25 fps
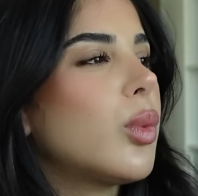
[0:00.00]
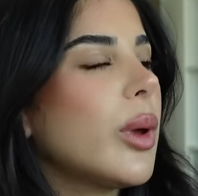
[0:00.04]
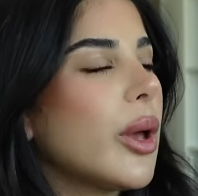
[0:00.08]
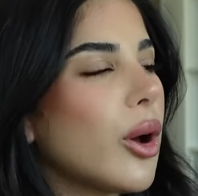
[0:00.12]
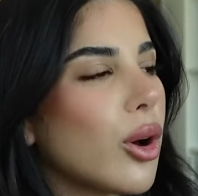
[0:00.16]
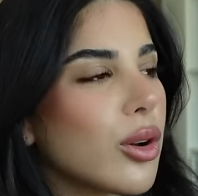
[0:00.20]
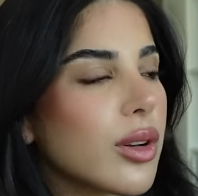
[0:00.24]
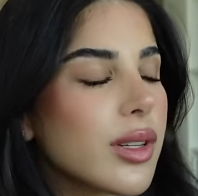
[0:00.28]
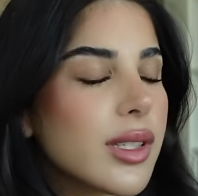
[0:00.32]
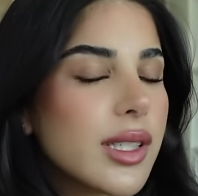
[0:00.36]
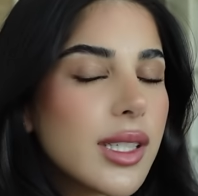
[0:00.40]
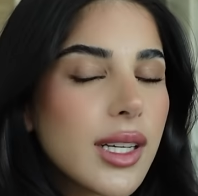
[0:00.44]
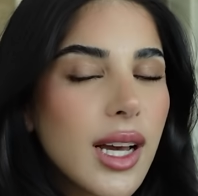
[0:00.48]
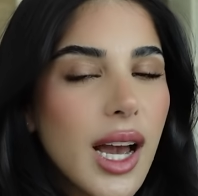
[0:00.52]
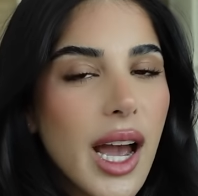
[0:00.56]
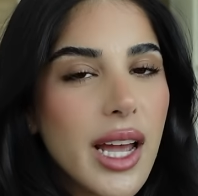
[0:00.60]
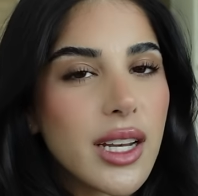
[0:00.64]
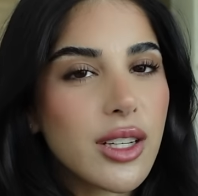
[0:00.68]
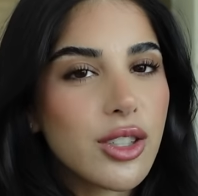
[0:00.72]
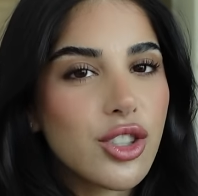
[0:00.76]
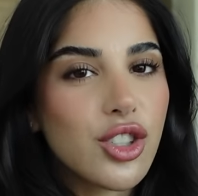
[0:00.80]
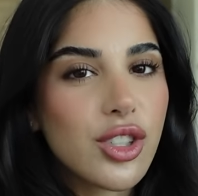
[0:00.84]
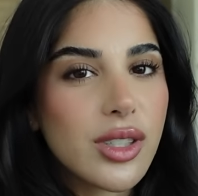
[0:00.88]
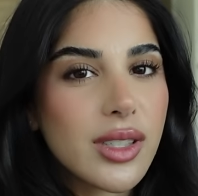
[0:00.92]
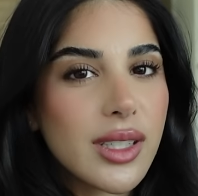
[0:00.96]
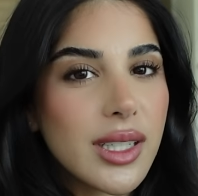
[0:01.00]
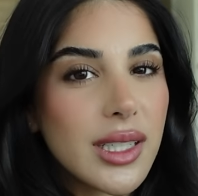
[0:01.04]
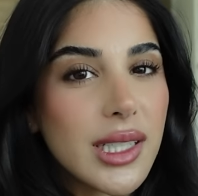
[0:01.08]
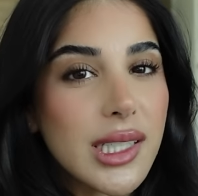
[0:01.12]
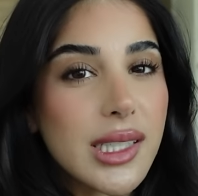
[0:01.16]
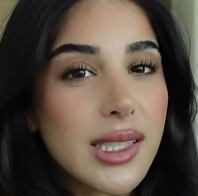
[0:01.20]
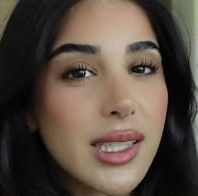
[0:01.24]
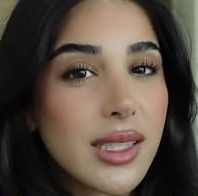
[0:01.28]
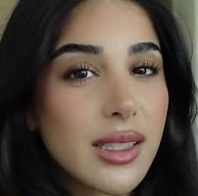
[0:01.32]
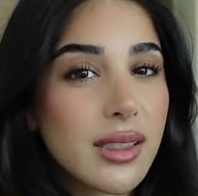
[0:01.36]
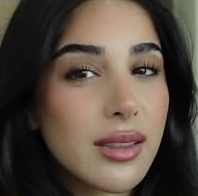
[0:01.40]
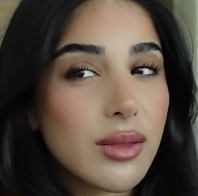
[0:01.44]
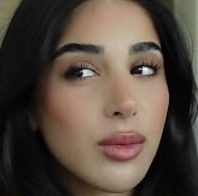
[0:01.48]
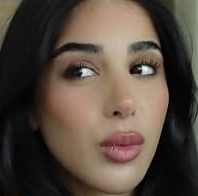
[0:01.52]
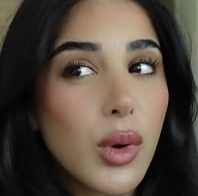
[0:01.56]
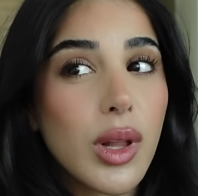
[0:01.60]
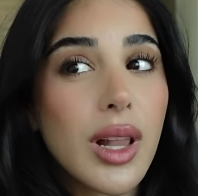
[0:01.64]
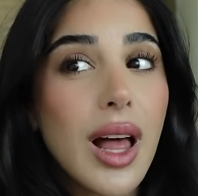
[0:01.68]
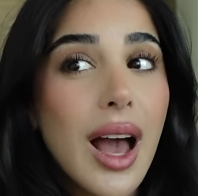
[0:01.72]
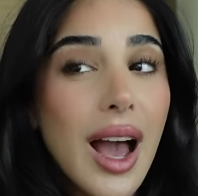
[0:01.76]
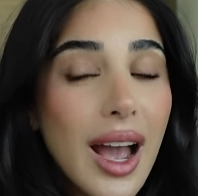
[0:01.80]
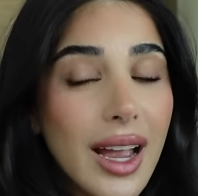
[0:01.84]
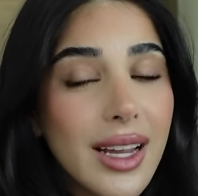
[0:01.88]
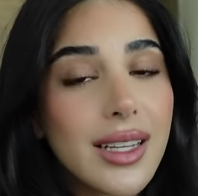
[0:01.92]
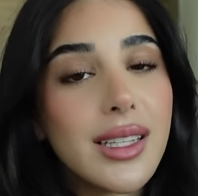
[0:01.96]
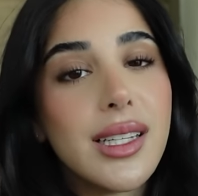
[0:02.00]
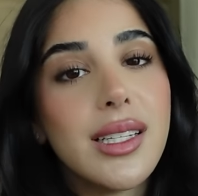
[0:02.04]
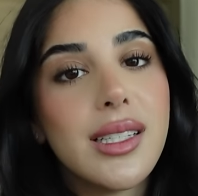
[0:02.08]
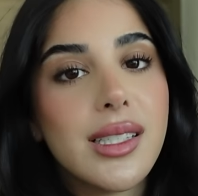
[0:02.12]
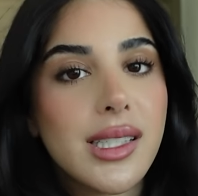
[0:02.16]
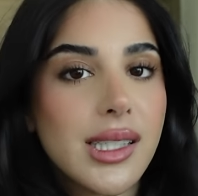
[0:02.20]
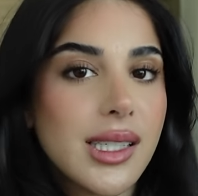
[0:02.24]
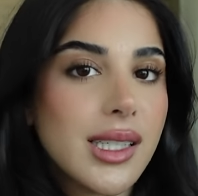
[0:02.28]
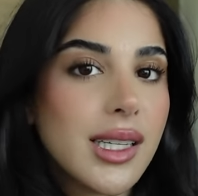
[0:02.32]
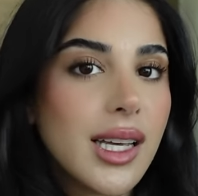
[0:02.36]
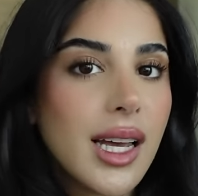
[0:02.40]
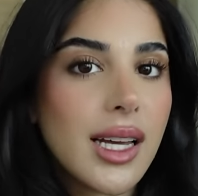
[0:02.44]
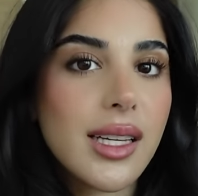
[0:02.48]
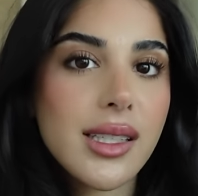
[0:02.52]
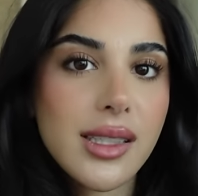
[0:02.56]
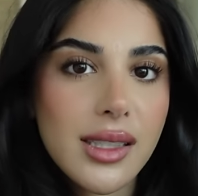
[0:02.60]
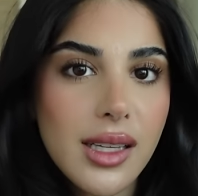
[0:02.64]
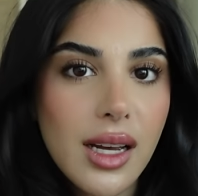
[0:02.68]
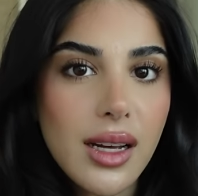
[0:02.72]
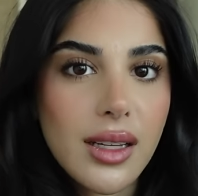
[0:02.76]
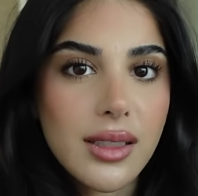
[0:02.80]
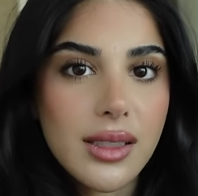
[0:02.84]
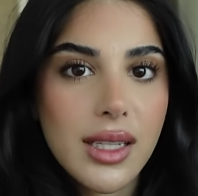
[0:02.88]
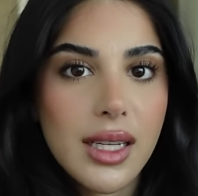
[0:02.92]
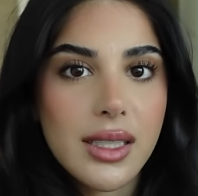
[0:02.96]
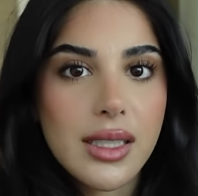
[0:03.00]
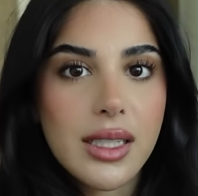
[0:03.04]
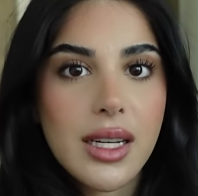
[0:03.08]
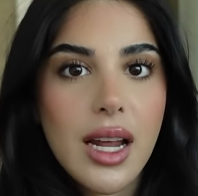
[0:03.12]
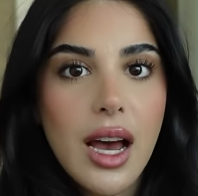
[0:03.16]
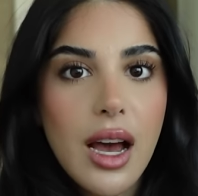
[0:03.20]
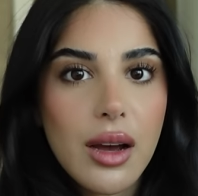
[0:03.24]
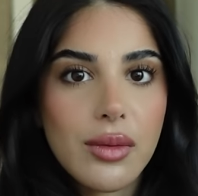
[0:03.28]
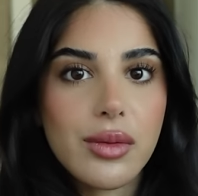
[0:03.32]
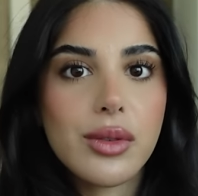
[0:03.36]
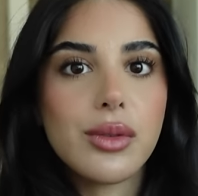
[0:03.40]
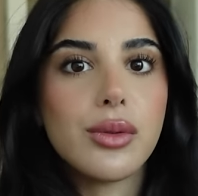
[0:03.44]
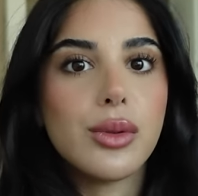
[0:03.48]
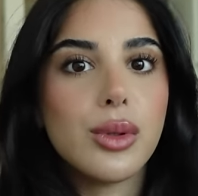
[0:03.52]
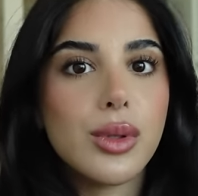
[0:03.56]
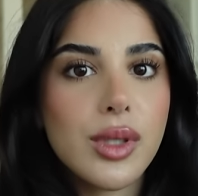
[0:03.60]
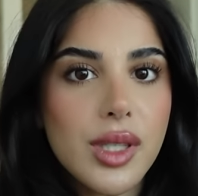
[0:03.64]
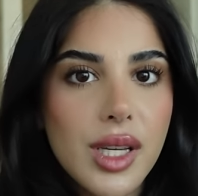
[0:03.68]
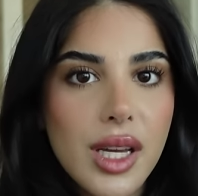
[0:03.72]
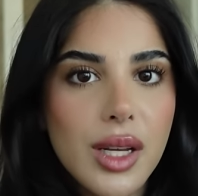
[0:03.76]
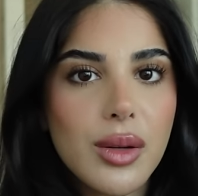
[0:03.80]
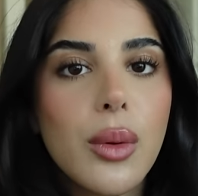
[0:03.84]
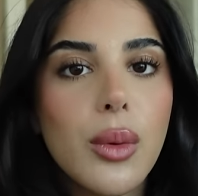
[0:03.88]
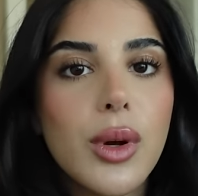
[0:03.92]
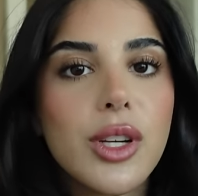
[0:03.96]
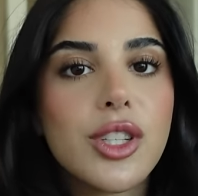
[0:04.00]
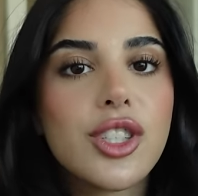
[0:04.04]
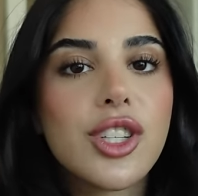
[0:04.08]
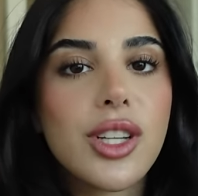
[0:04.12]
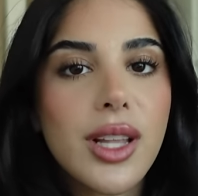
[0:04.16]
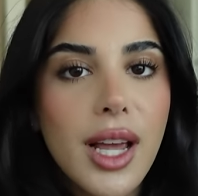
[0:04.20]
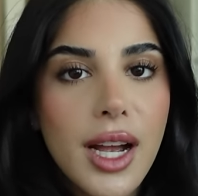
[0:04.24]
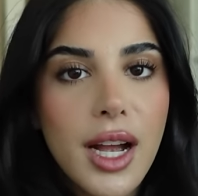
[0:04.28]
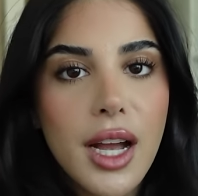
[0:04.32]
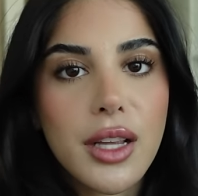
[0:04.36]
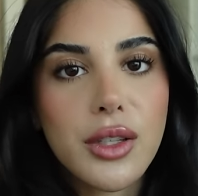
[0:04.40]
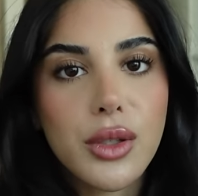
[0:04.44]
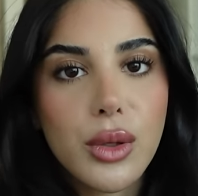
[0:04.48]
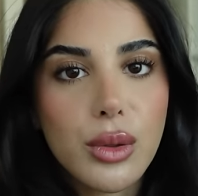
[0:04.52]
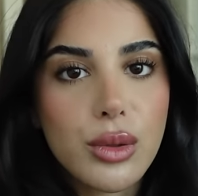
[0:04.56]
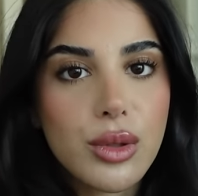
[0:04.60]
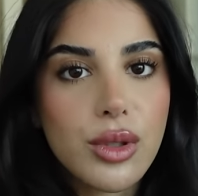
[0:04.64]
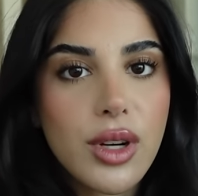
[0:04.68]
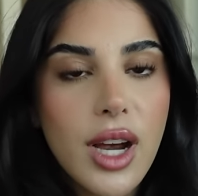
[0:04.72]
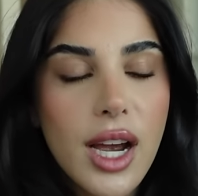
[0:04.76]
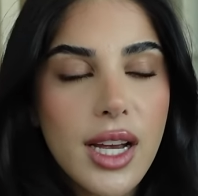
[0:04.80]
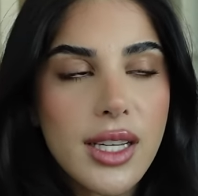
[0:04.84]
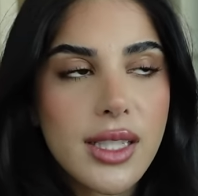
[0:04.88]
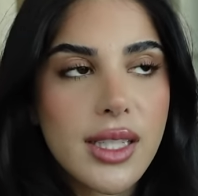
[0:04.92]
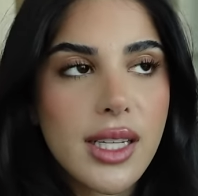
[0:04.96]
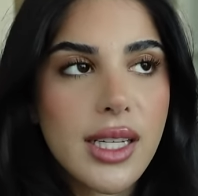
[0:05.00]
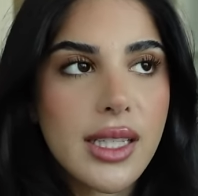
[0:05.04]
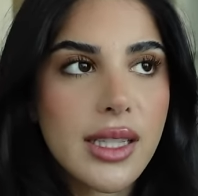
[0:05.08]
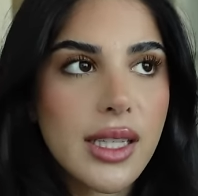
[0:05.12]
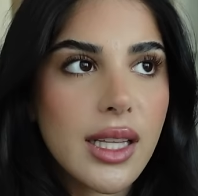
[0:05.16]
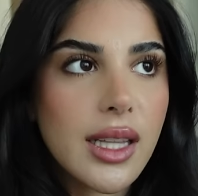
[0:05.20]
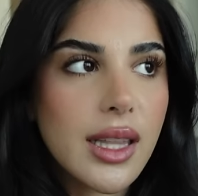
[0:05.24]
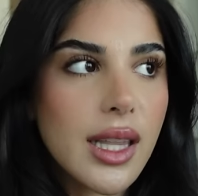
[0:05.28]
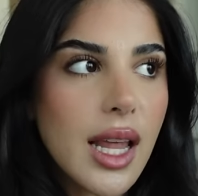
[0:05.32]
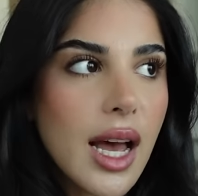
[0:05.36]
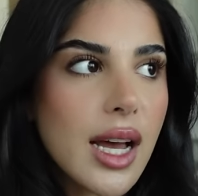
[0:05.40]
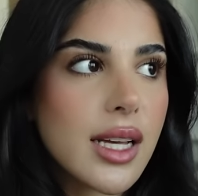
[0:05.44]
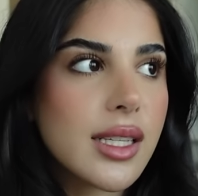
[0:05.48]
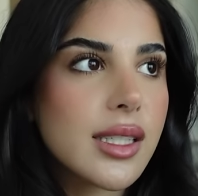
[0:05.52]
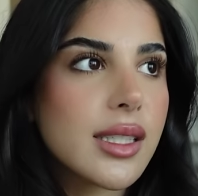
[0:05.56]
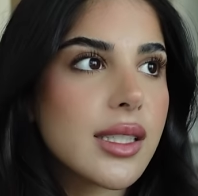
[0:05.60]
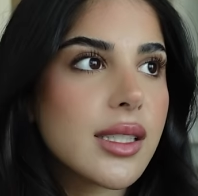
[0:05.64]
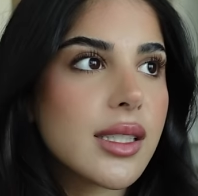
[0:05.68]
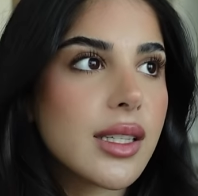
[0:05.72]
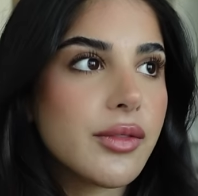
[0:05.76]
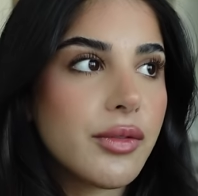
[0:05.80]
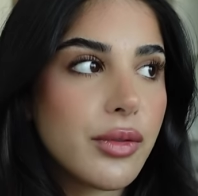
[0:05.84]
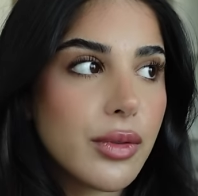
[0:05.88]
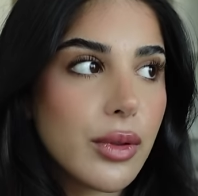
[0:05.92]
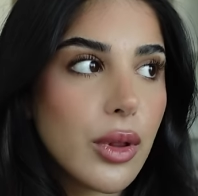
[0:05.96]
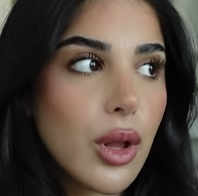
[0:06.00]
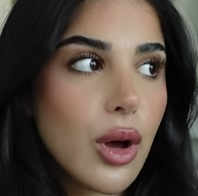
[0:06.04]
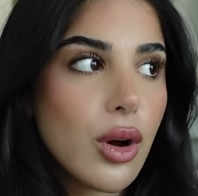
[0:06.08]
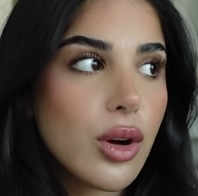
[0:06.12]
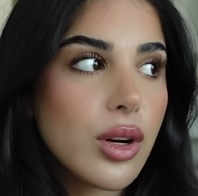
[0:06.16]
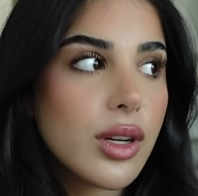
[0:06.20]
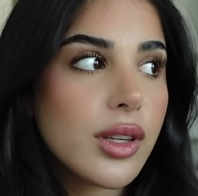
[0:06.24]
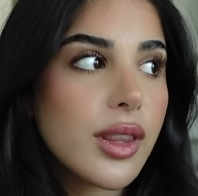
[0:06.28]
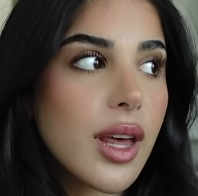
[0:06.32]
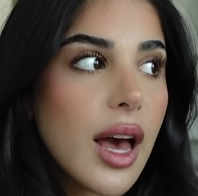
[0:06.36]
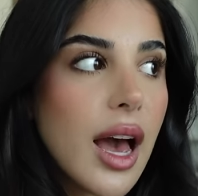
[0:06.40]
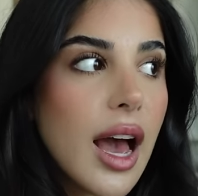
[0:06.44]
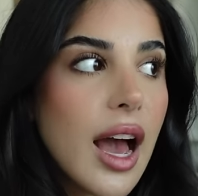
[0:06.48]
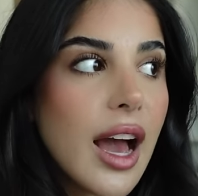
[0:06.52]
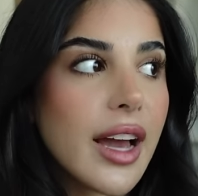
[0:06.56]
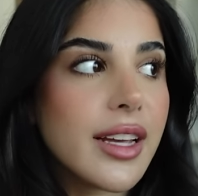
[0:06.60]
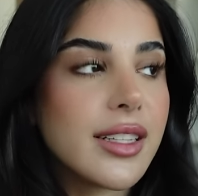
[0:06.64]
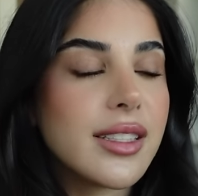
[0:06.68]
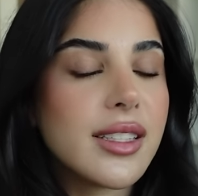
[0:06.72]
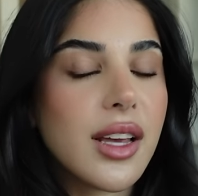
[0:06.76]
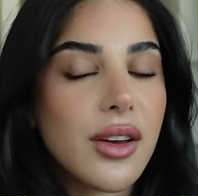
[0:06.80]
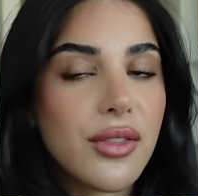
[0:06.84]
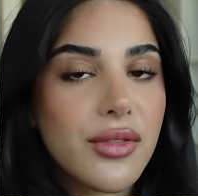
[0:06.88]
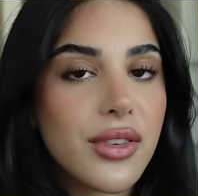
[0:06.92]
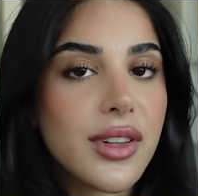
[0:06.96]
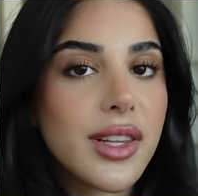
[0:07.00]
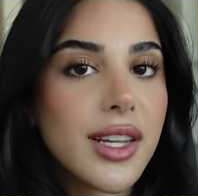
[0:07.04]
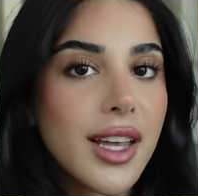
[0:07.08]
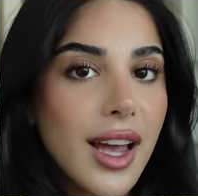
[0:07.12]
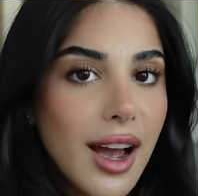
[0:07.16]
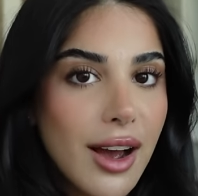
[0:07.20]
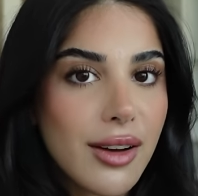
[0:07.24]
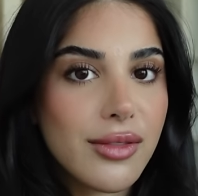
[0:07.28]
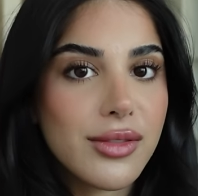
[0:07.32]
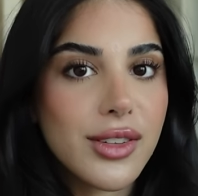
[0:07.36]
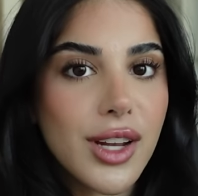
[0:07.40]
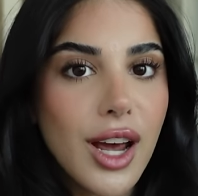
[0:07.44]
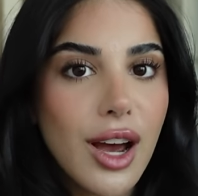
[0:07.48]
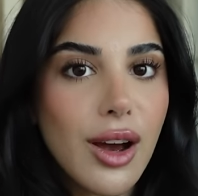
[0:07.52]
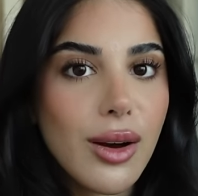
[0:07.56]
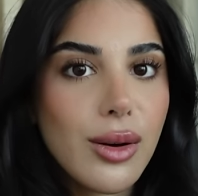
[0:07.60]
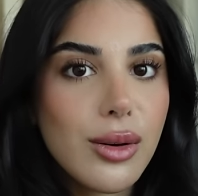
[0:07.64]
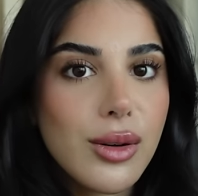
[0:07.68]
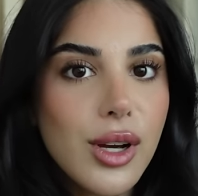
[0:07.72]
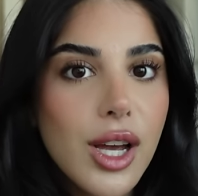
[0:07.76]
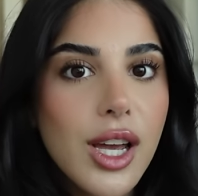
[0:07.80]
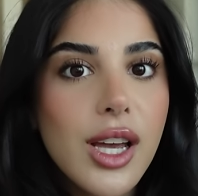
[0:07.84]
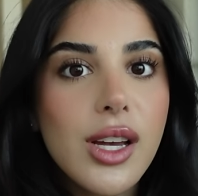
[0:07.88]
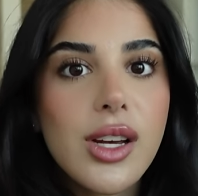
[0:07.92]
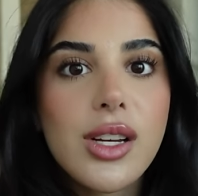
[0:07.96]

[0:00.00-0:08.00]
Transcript: We honestly kind of just needed to, well, I needed to get settled in and have a routine, which like I told you guys in the last vlog that I definitely have now,